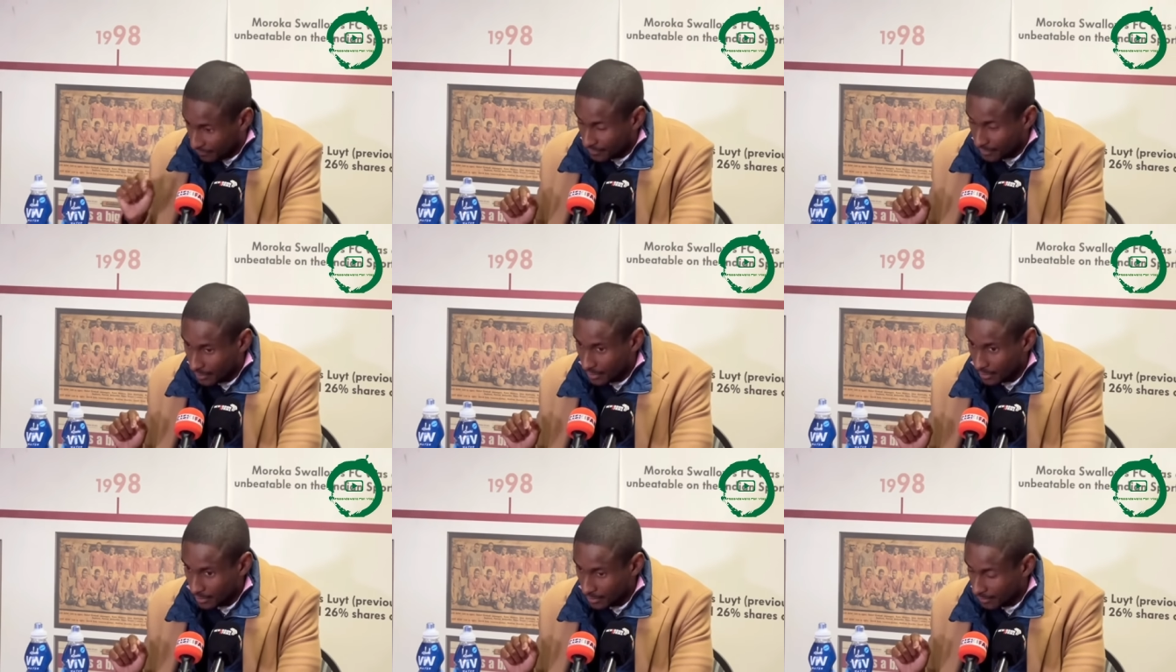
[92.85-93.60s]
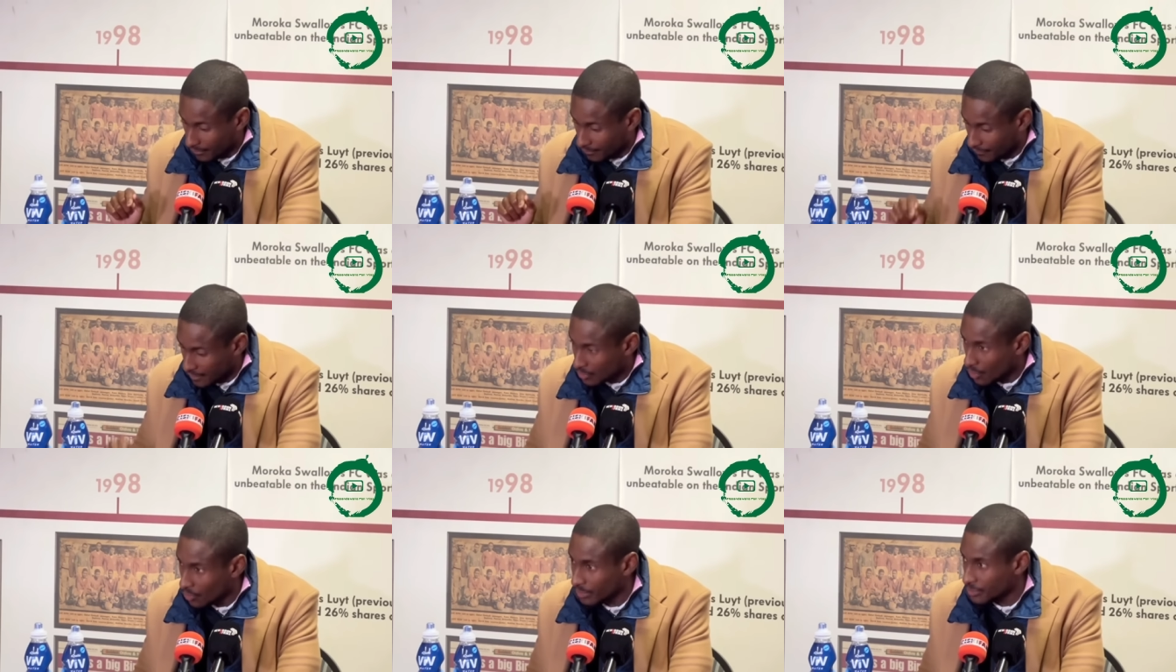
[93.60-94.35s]
the, the first
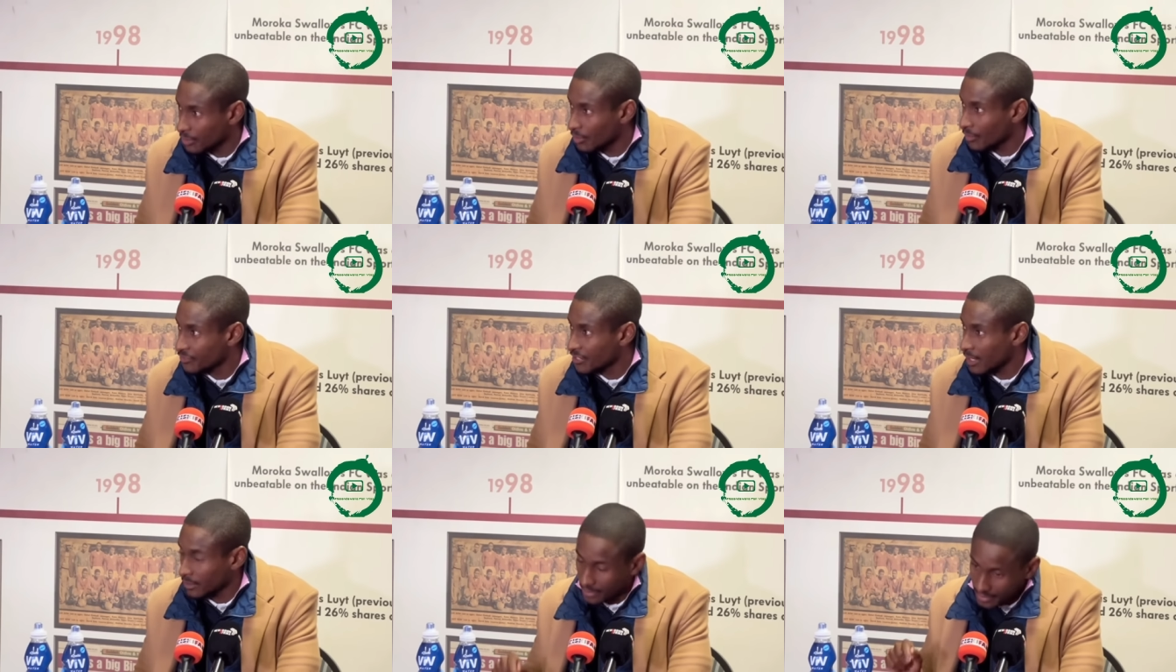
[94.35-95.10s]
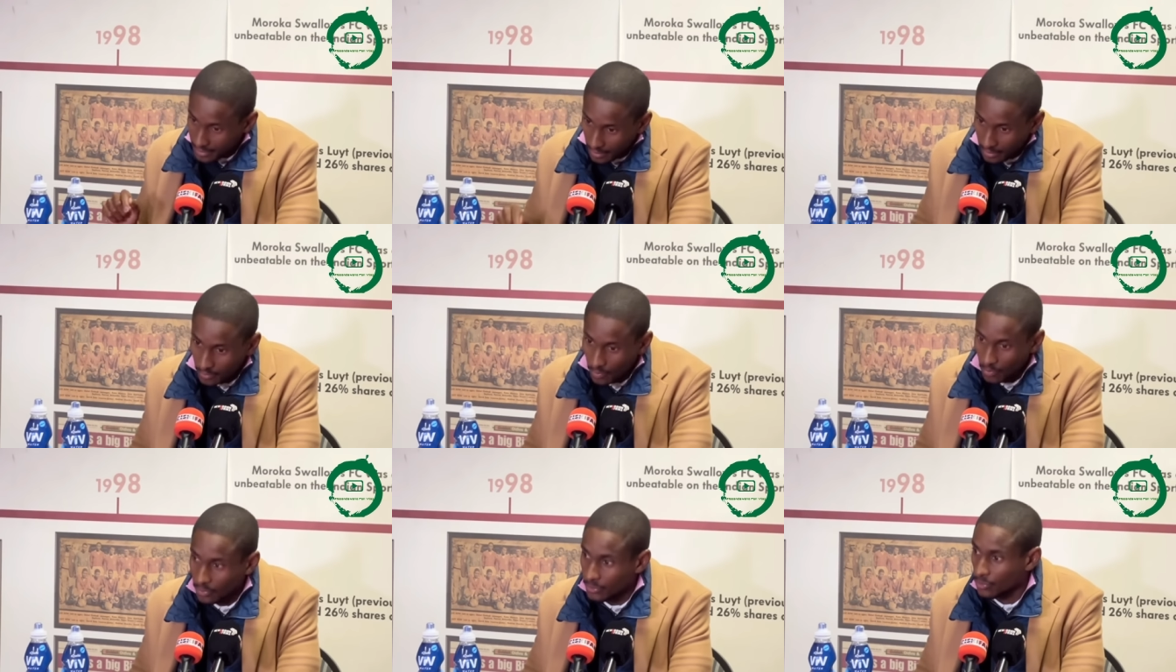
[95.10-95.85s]
goal is an offside, the second
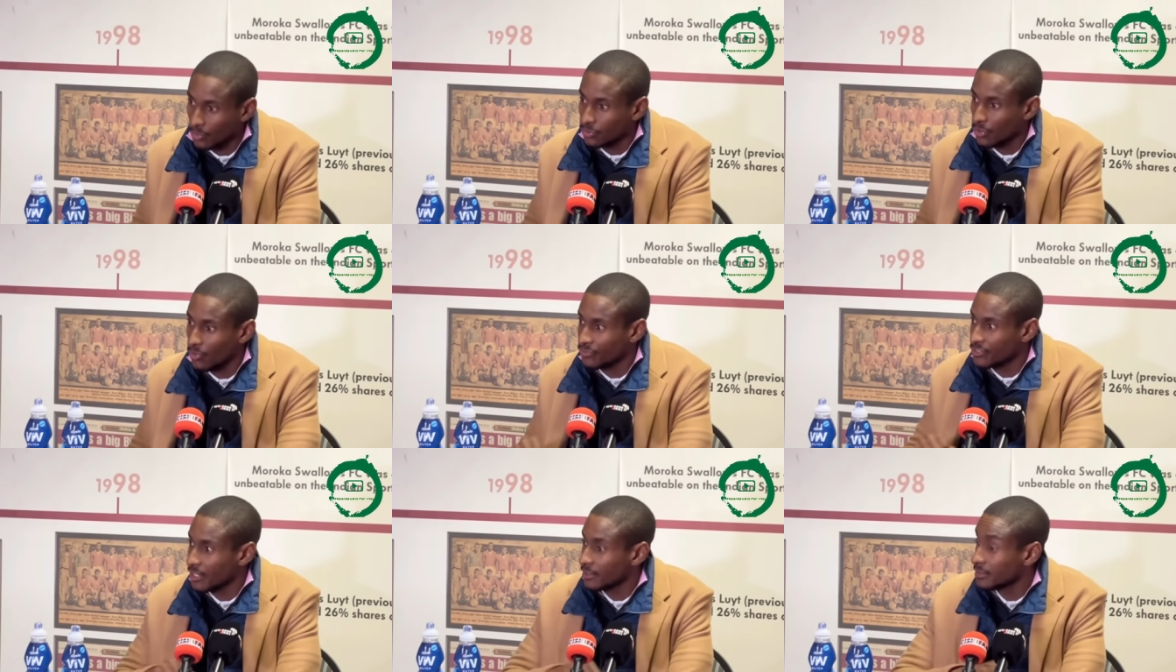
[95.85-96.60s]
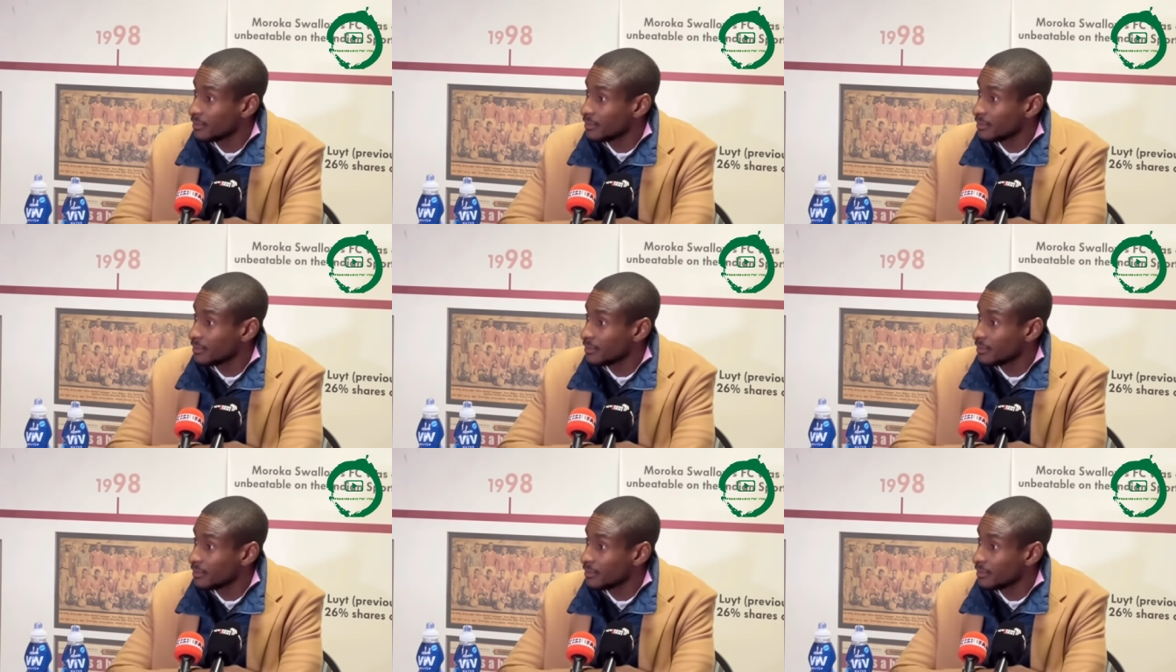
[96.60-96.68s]
goal is also offside.